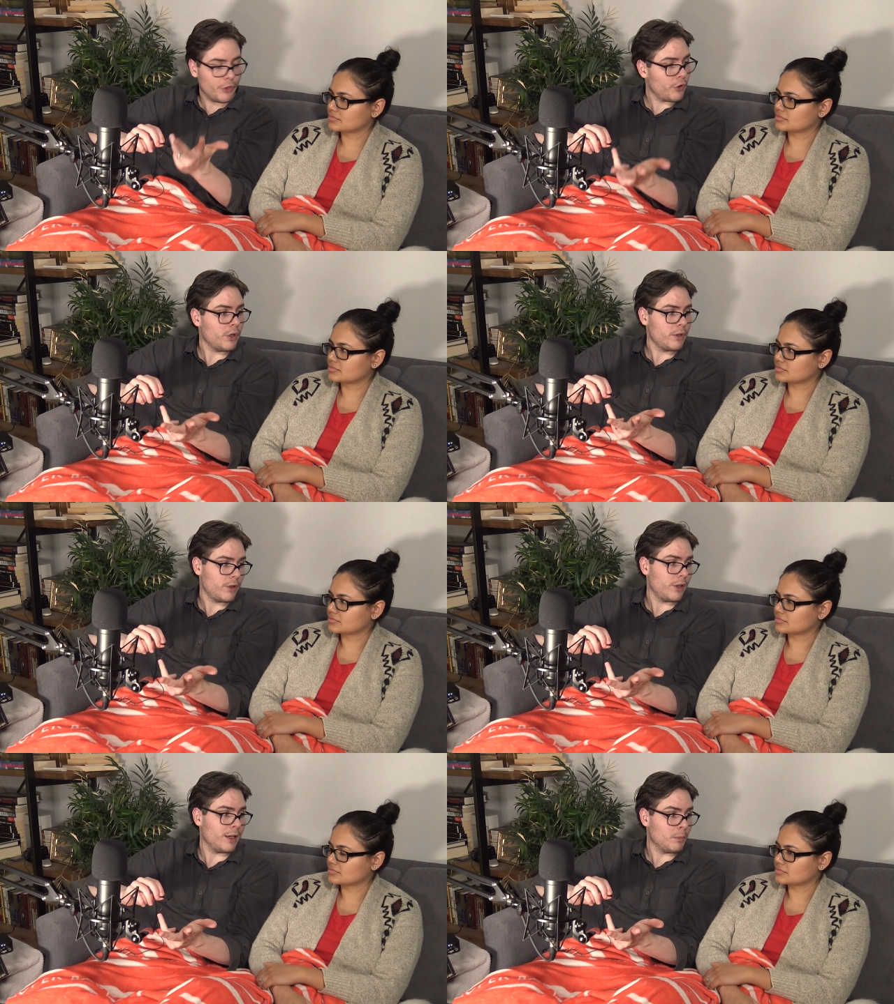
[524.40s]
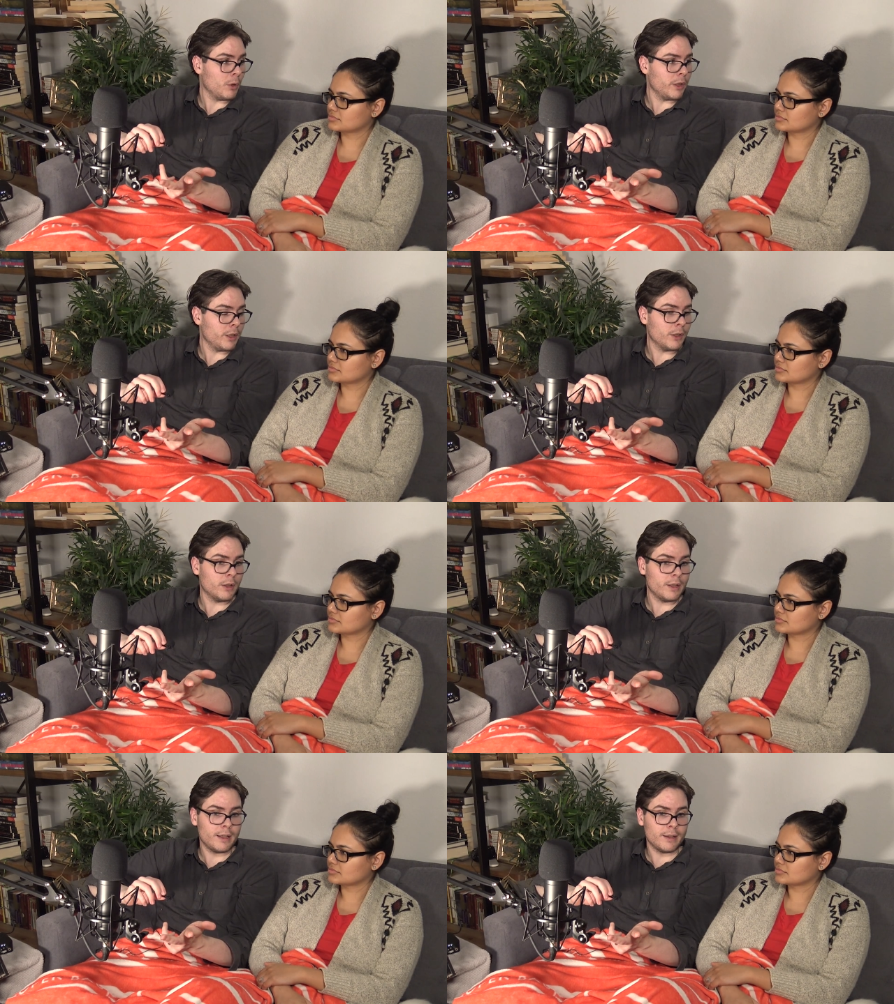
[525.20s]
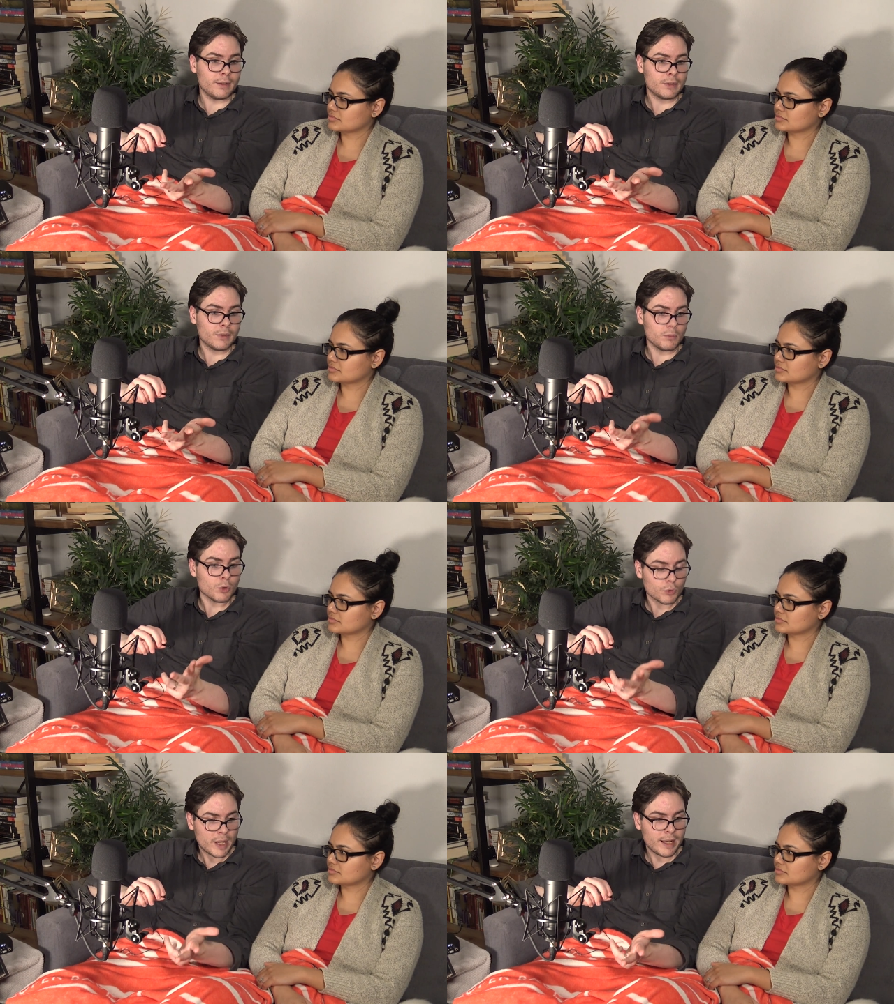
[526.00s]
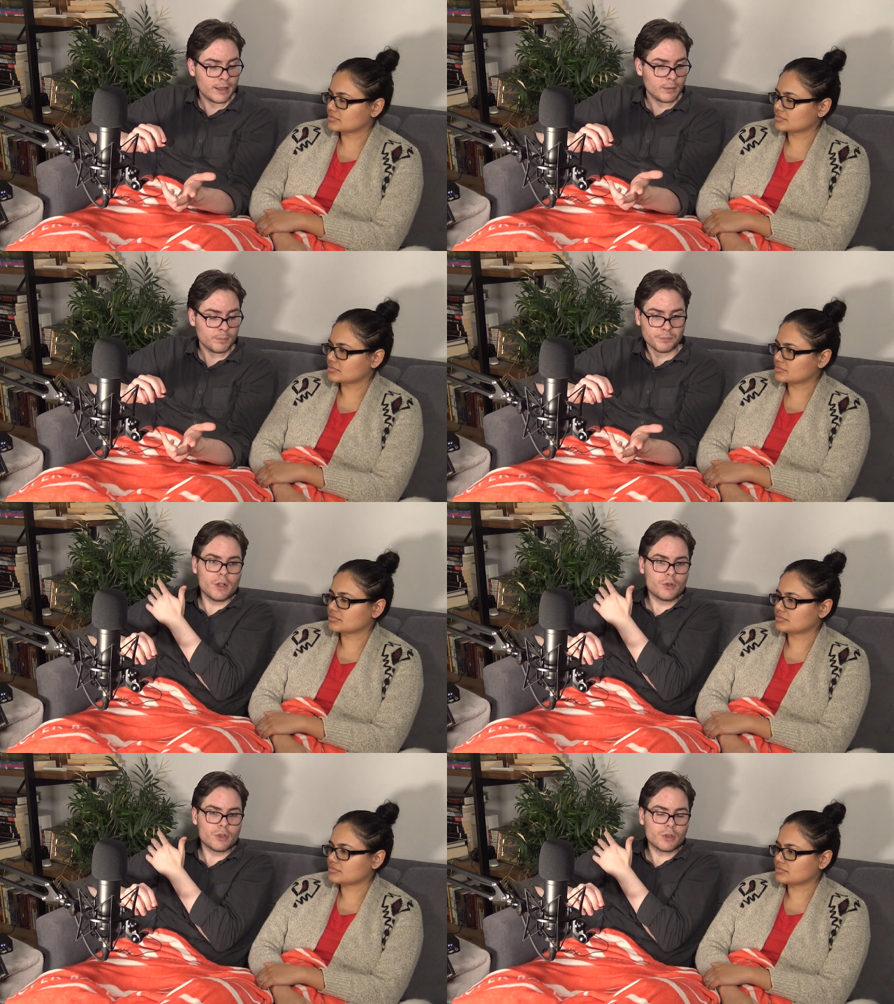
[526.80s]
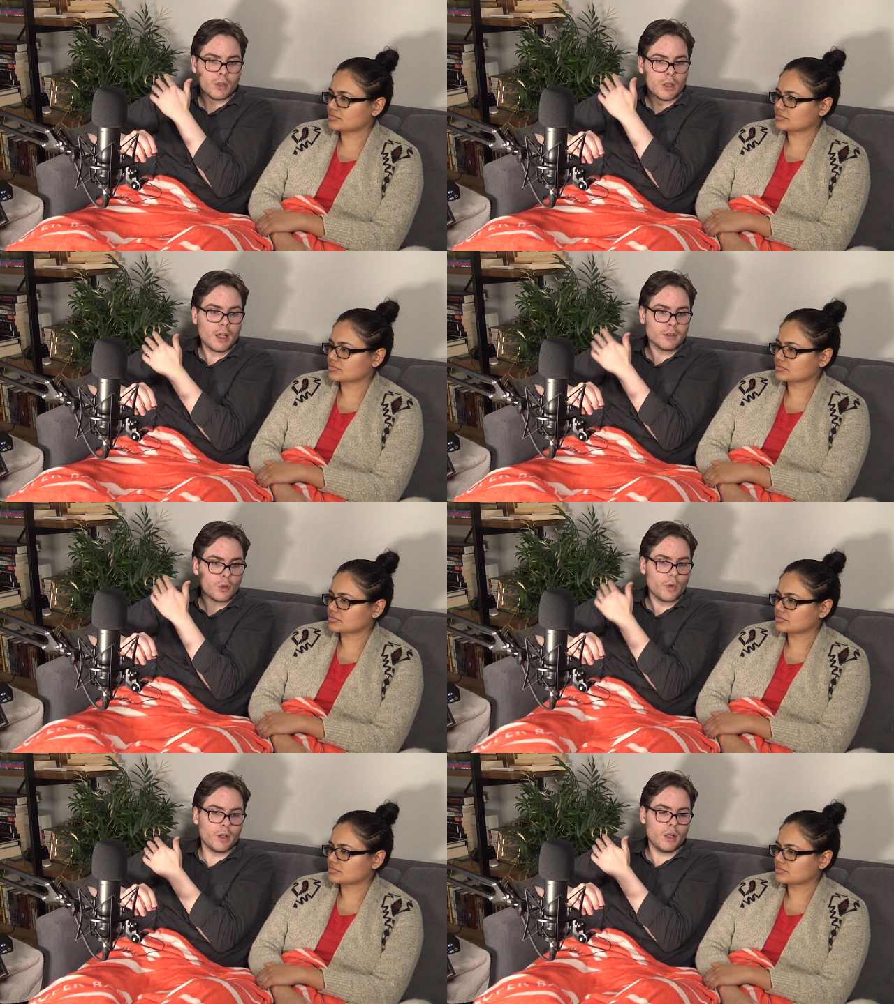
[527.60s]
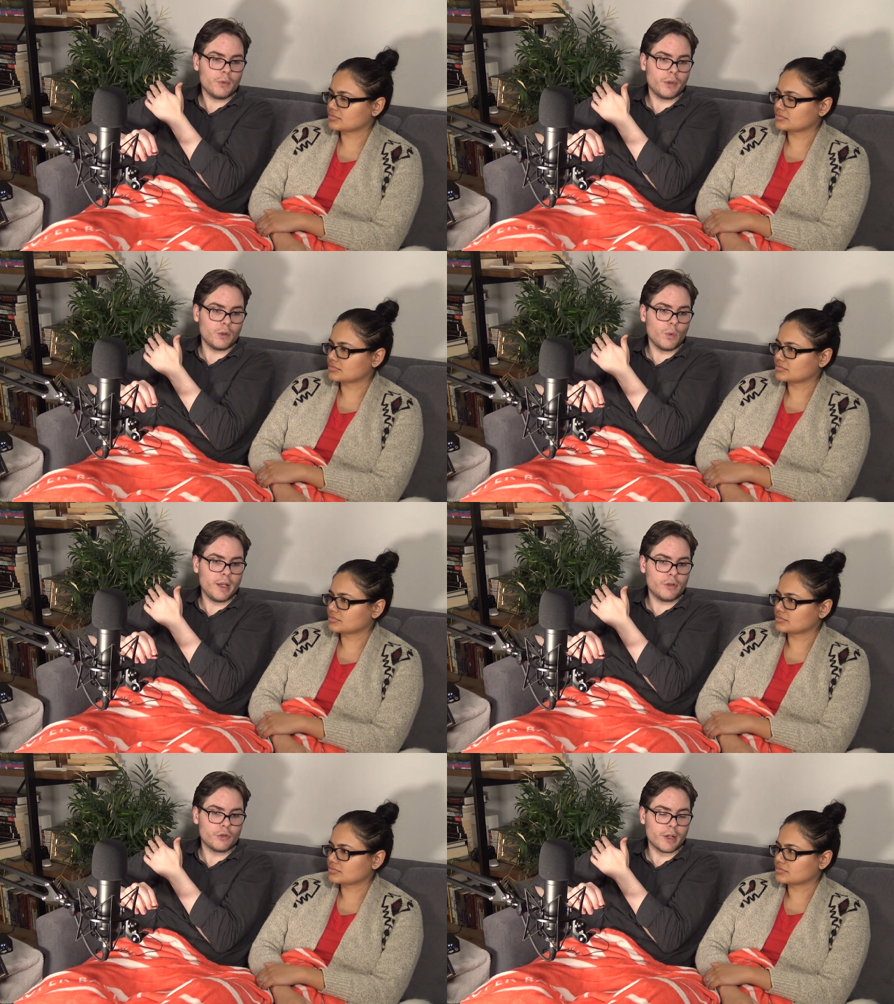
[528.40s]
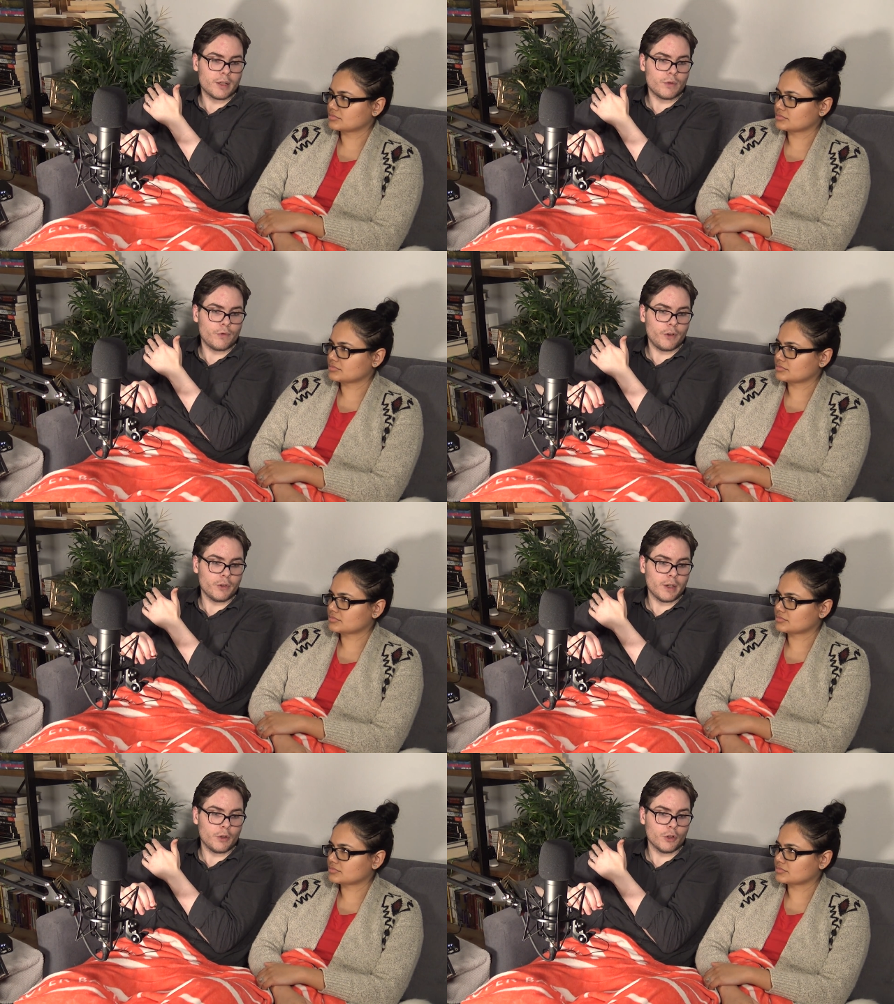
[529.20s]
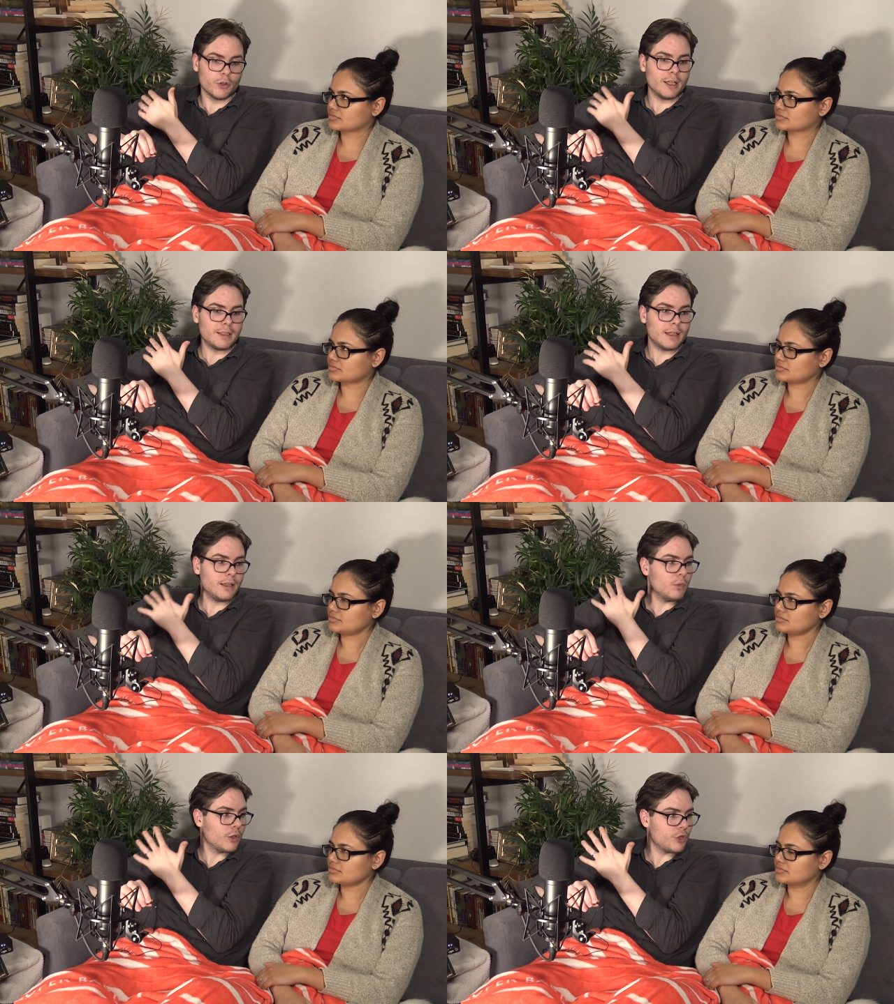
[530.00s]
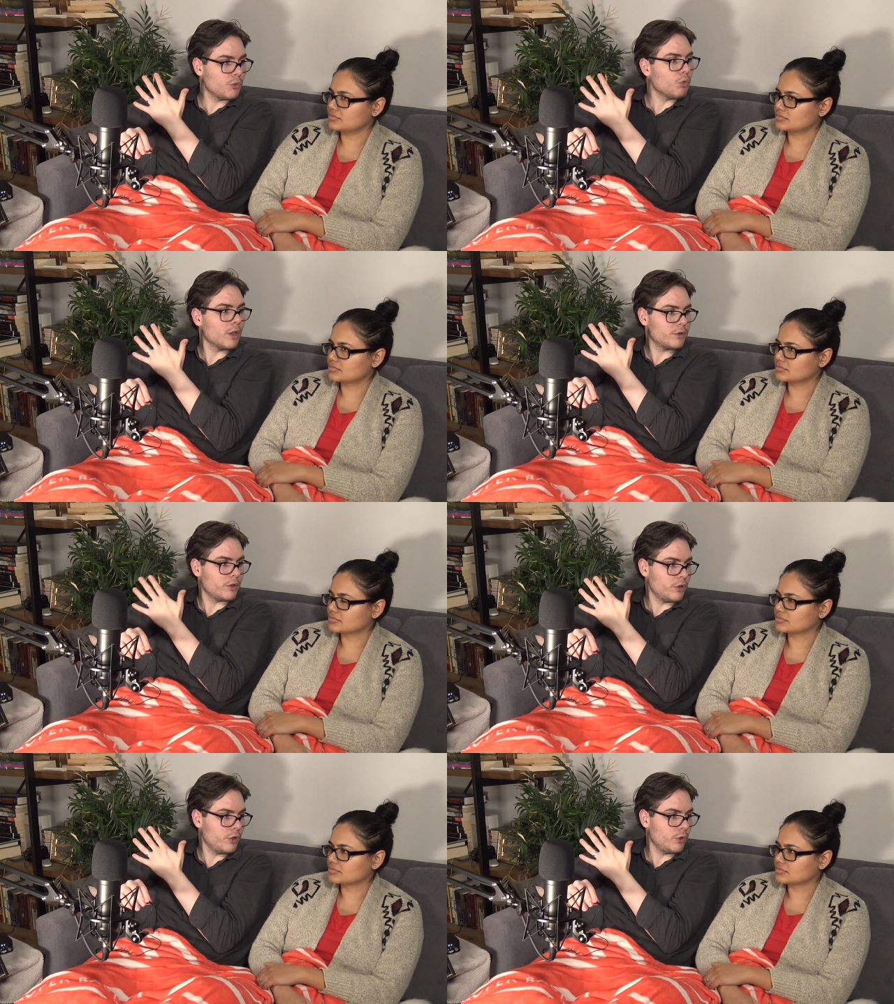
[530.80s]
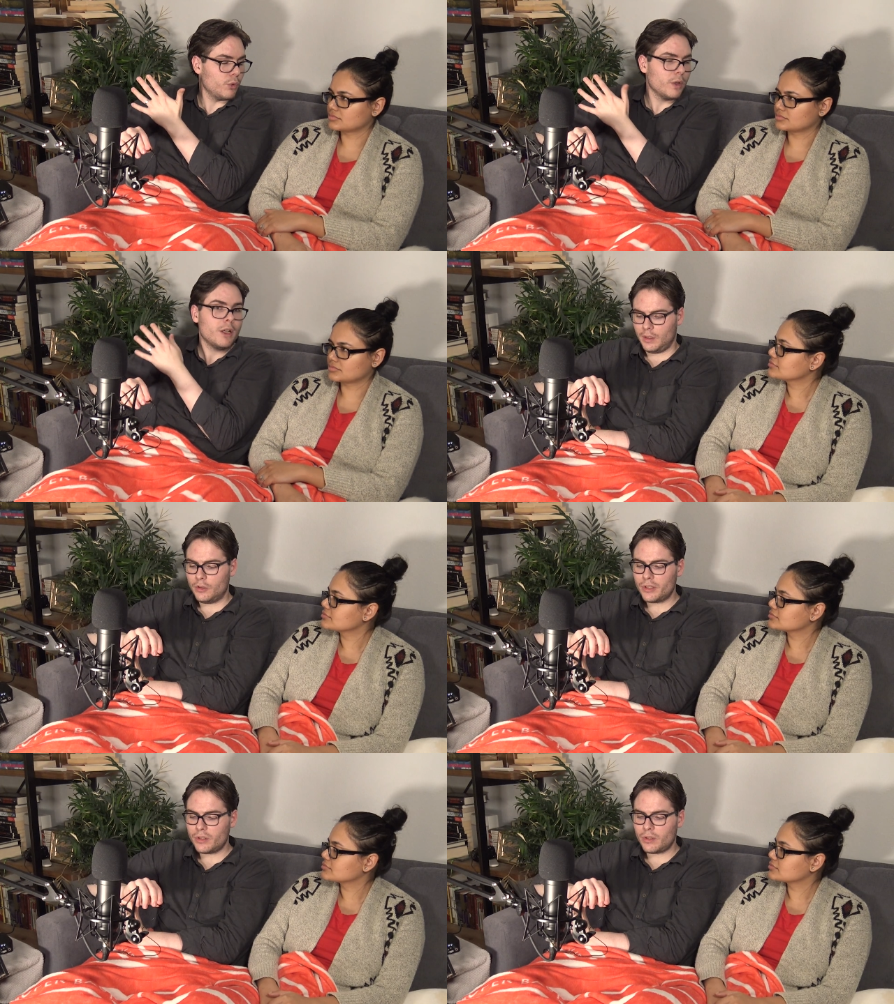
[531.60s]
Speaker 1: the third thing pulling her is Moraine. There's just a lot going on with Egwene trying to figure out her identity, what she wants to do. There's